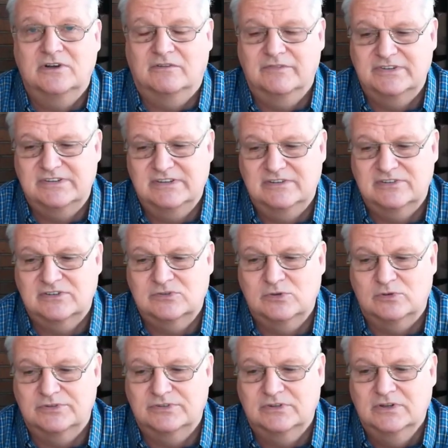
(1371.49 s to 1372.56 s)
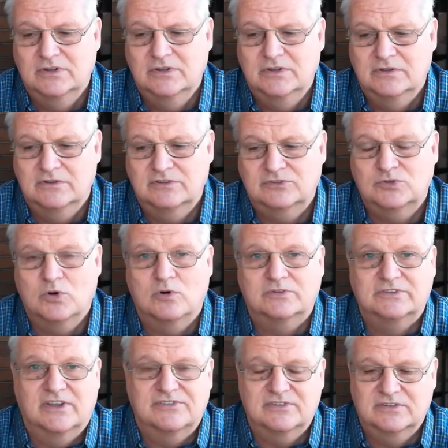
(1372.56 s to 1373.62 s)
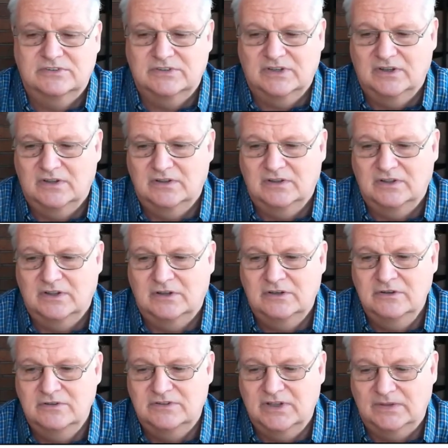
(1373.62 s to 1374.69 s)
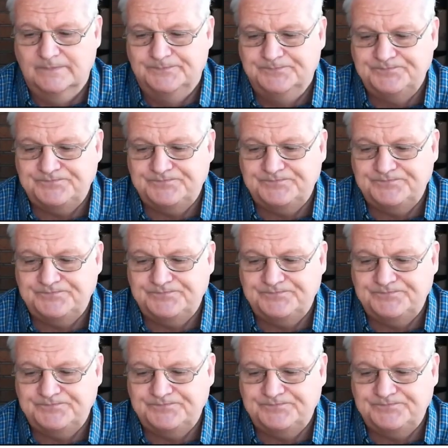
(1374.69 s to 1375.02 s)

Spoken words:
Obviously, this talk doesn't include that.